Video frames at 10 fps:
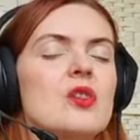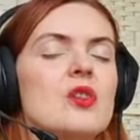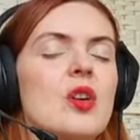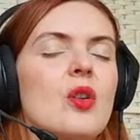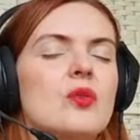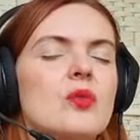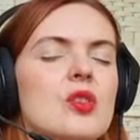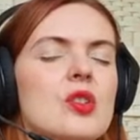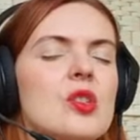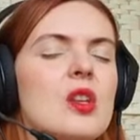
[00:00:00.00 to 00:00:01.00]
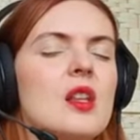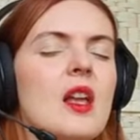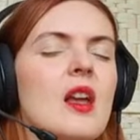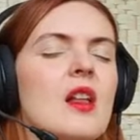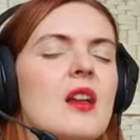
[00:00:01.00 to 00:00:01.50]
So just
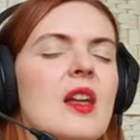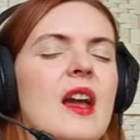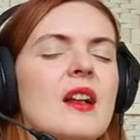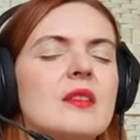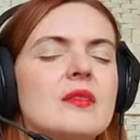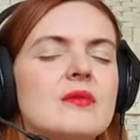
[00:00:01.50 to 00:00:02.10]
inhale again